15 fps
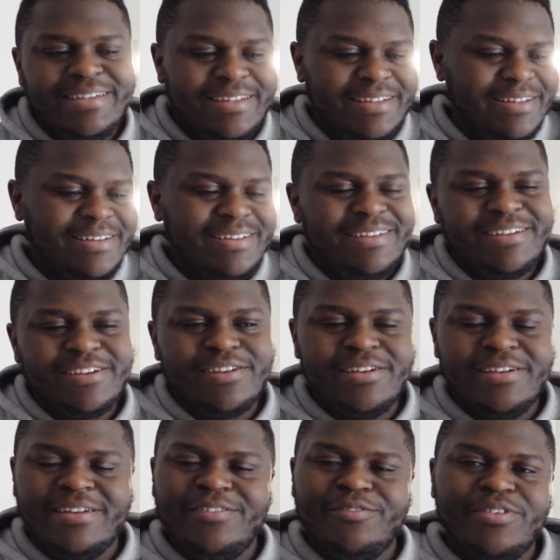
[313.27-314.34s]
it
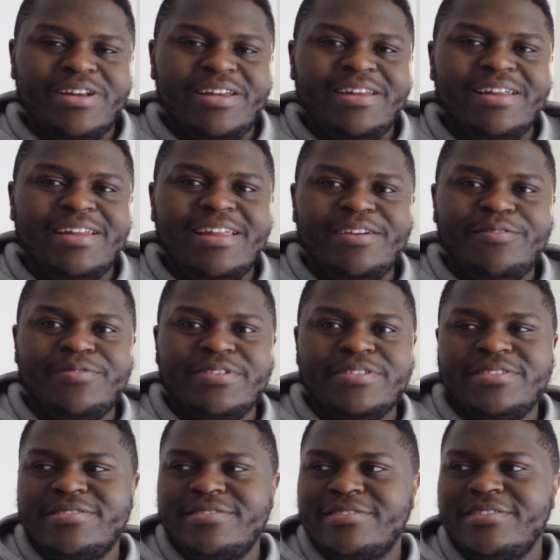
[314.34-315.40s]
really, the length
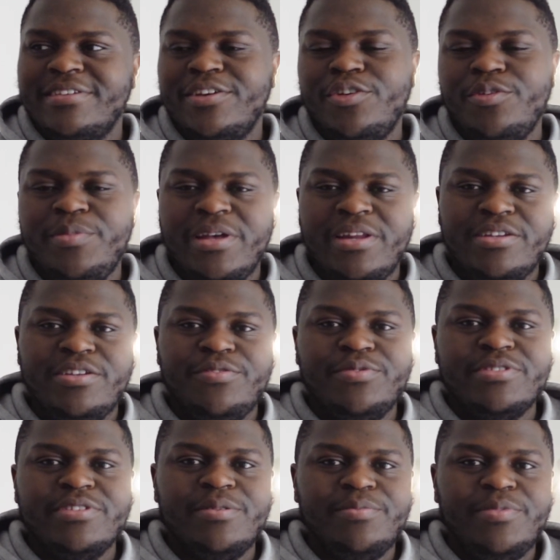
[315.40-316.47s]
it could be an issue for
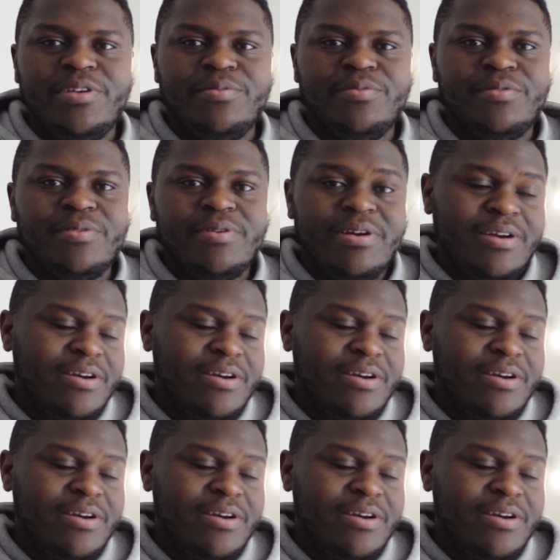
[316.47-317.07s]
some people.